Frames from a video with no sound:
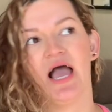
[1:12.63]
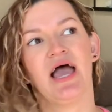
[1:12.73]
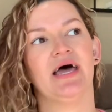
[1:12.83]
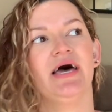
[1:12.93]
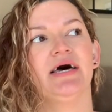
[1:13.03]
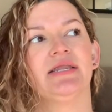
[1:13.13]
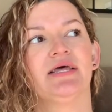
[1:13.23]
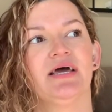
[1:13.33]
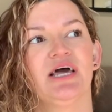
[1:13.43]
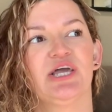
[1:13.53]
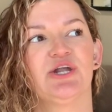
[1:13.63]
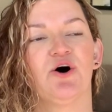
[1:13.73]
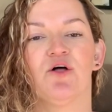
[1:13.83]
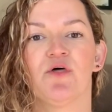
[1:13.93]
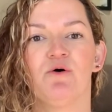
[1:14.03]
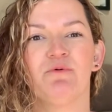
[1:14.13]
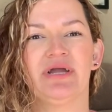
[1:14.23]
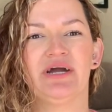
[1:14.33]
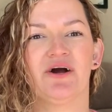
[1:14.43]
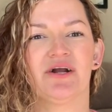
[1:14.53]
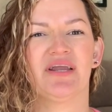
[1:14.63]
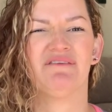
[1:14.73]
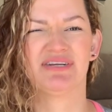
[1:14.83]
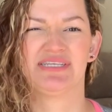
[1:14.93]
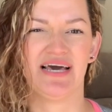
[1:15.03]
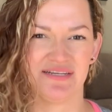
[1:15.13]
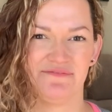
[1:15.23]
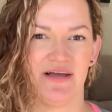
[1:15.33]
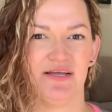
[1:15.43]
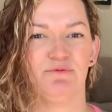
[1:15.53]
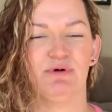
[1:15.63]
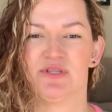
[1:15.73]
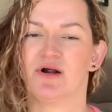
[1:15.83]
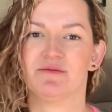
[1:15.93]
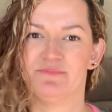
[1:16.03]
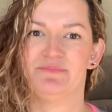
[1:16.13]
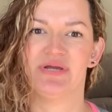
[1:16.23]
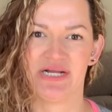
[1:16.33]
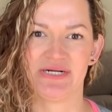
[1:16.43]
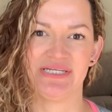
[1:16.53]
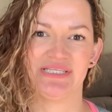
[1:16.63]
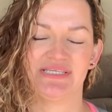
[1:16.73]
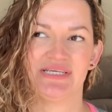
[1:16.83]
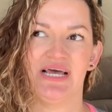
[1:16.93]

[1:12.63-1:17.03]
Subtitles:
And you know, although we are never satisfied with our appearance,